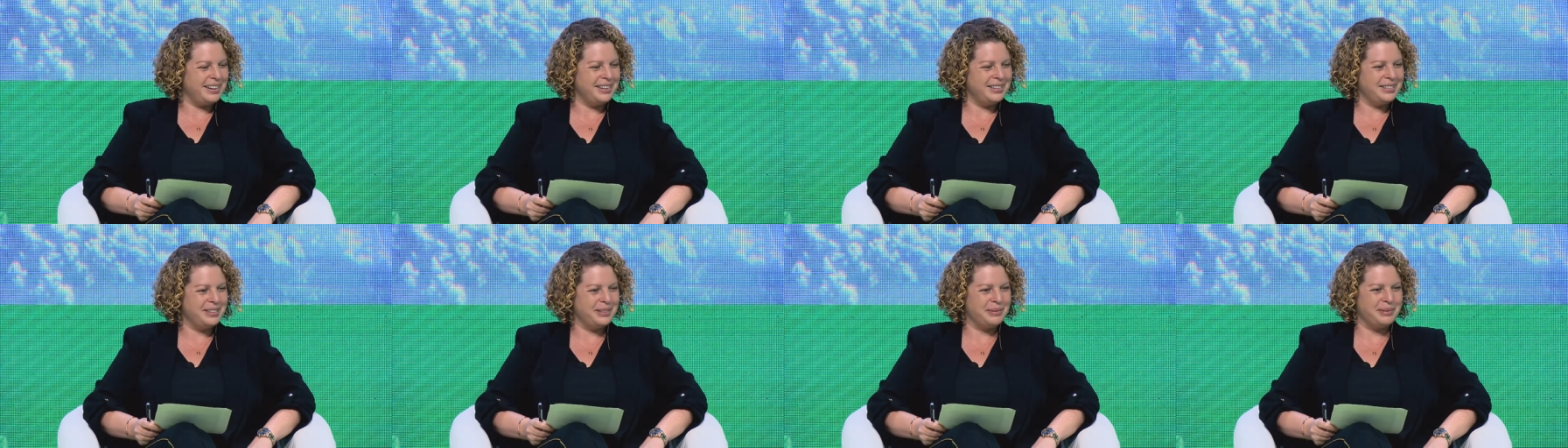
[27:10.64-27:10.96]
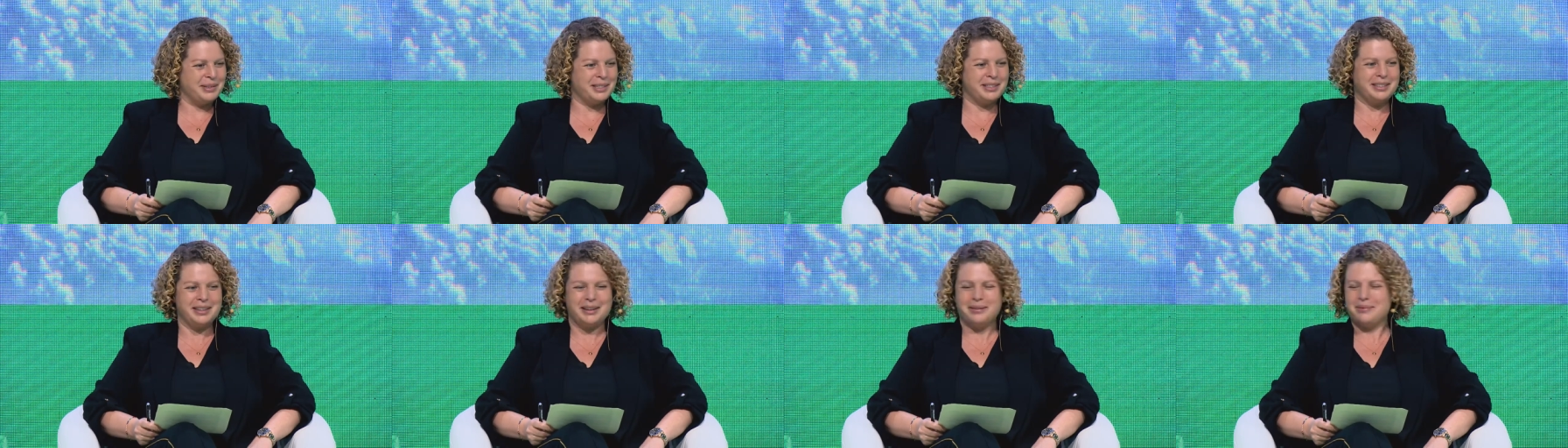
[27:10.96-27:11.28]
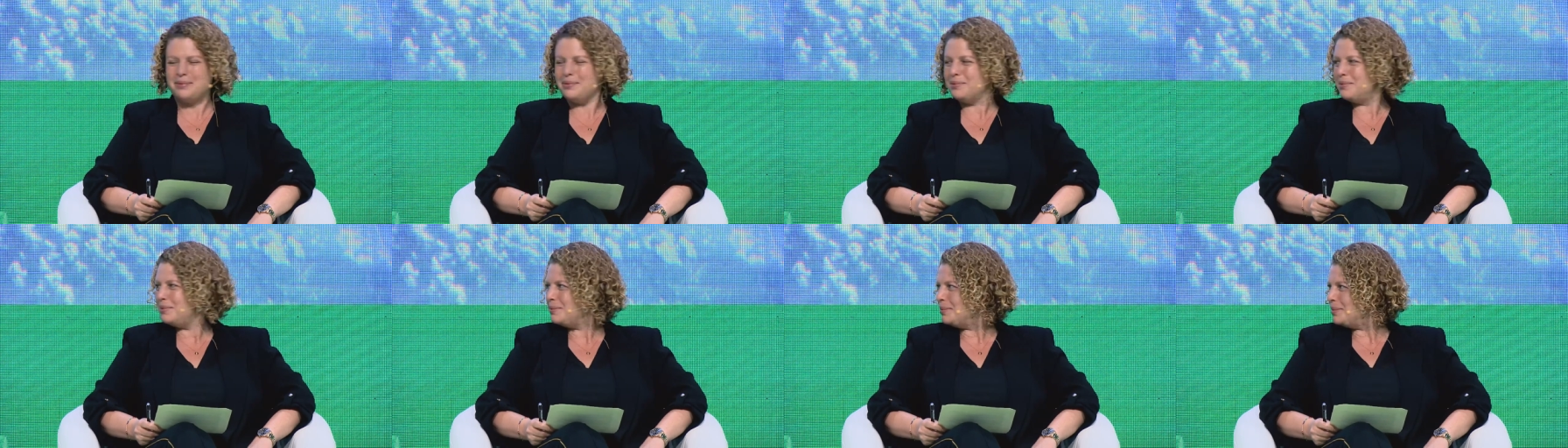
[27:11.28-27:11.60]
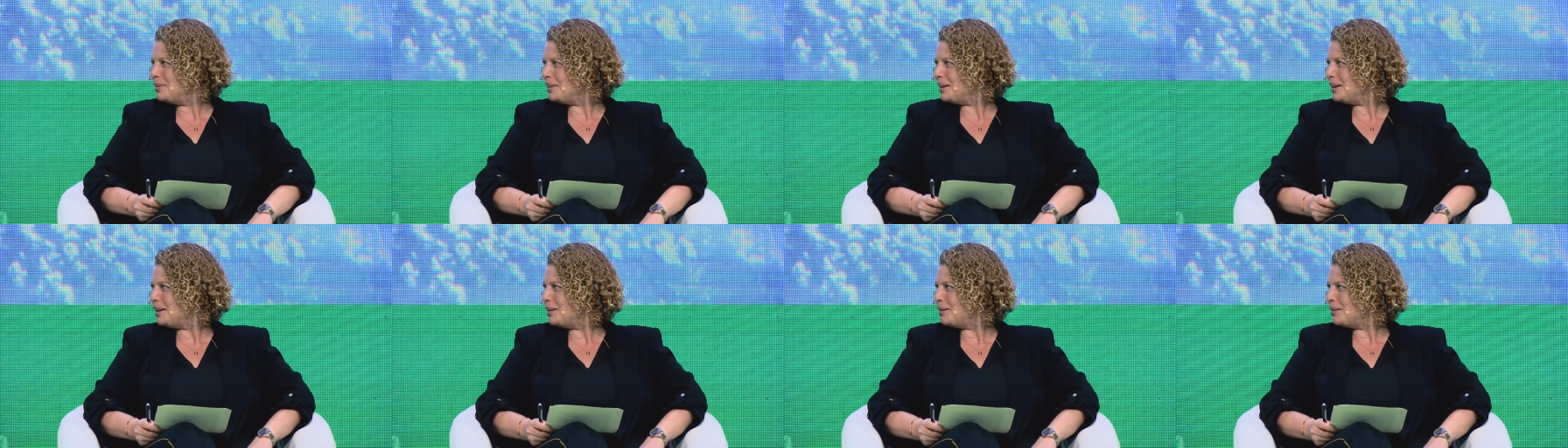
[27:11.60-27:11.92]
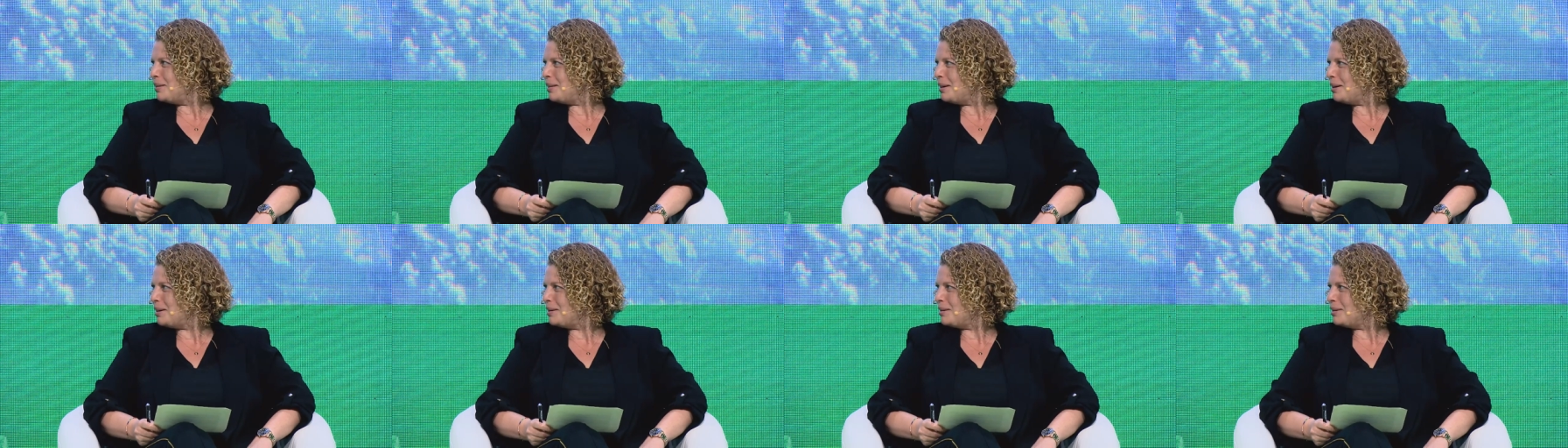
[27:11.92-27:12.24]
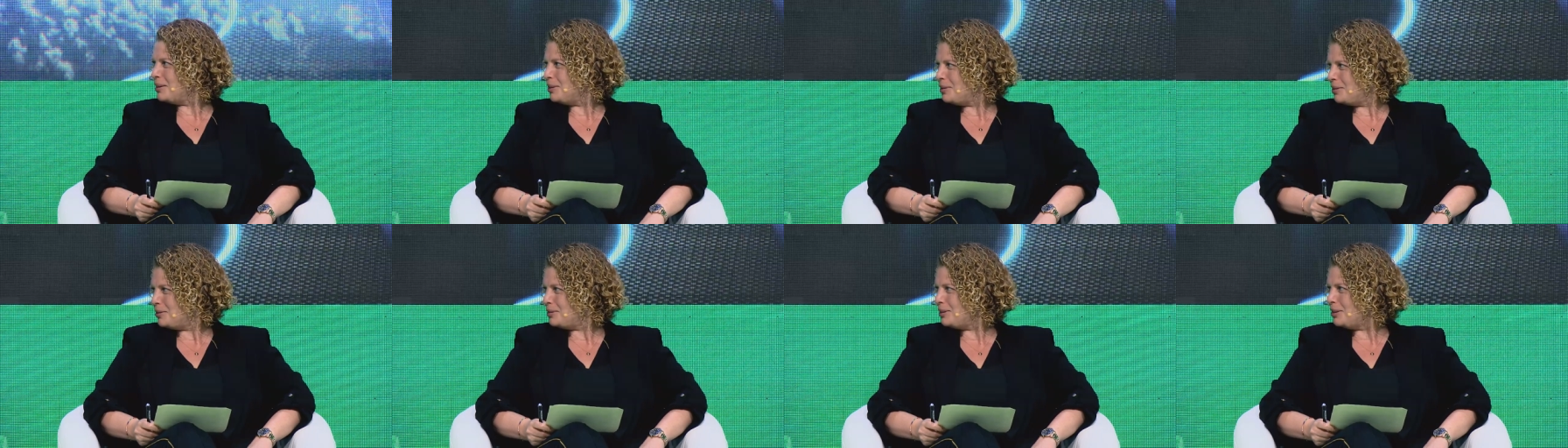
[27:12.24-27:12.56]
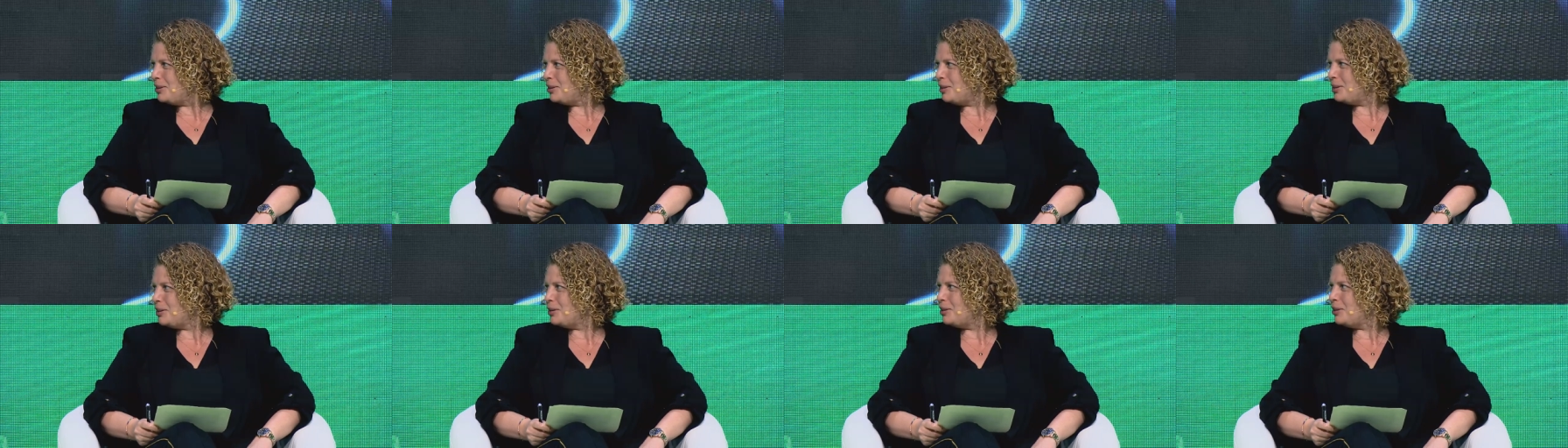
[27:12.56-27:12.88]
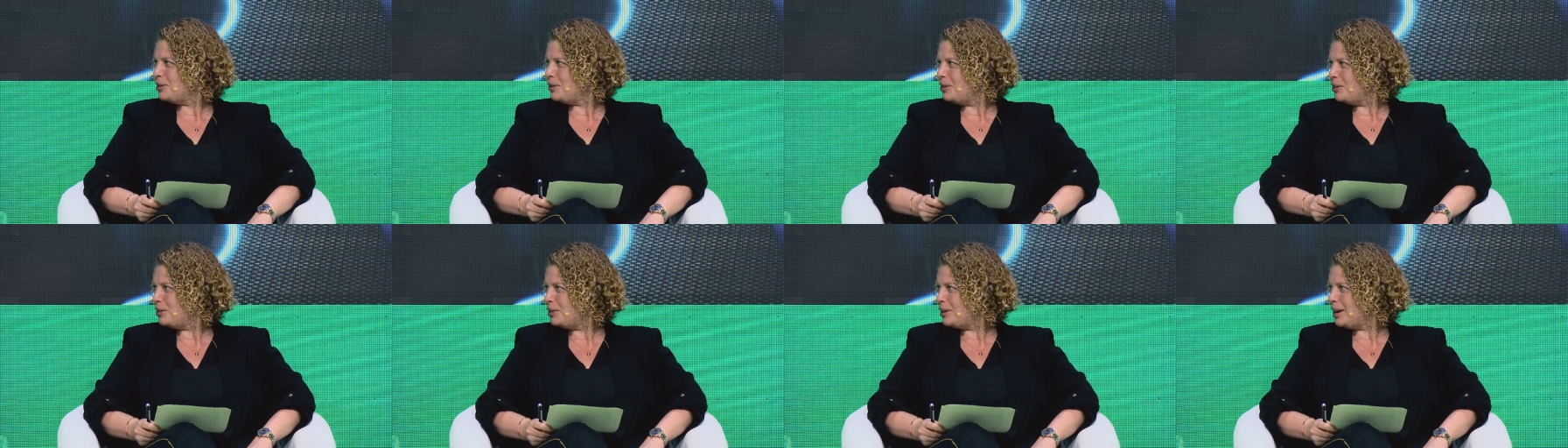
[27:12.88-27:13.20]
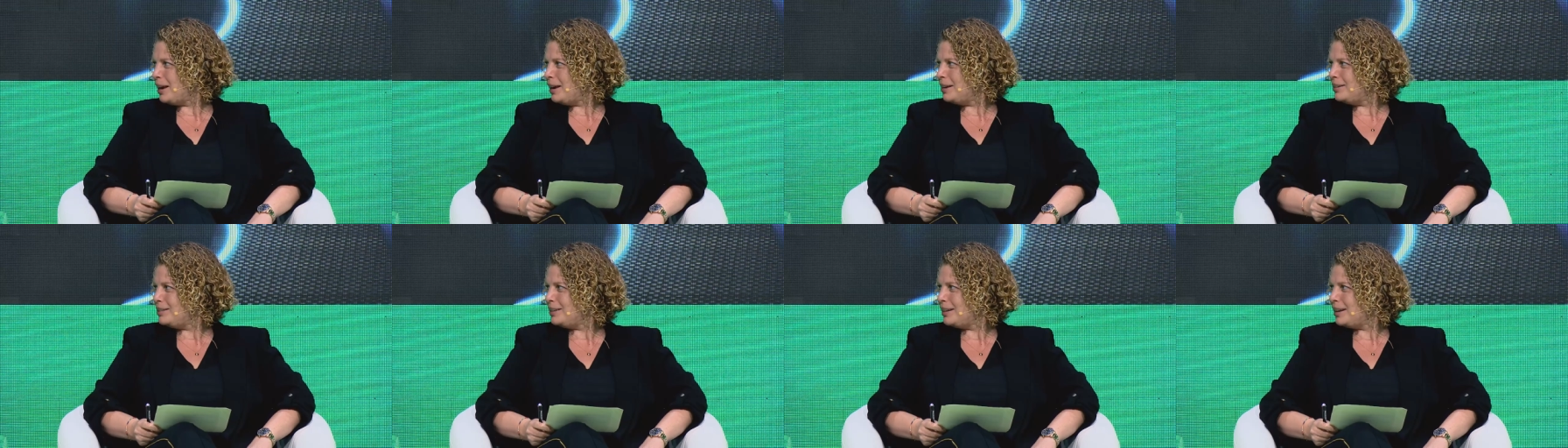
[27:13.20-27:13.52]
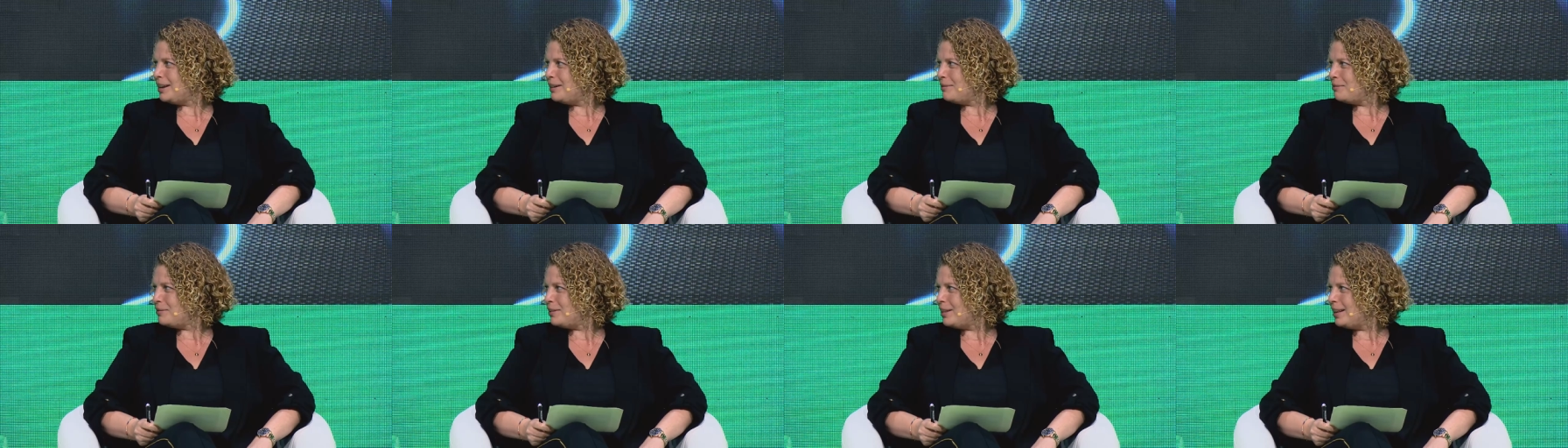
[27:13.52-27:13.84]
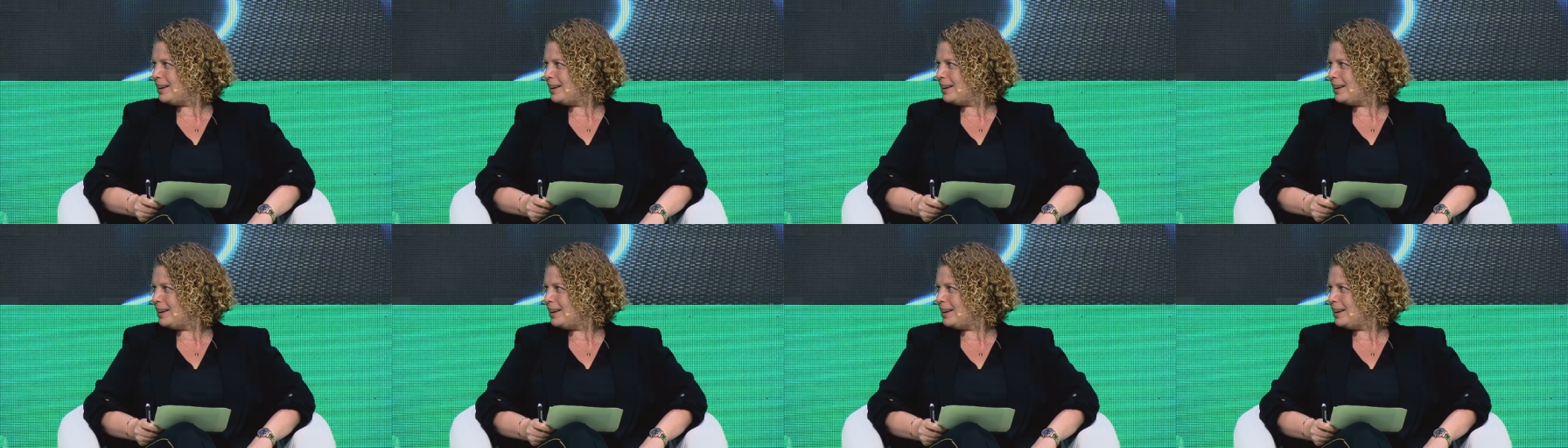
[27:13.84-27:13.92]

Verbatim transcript: uh, yeah. one hundred percent. What do you think? You said you'd, you'd get a ticket for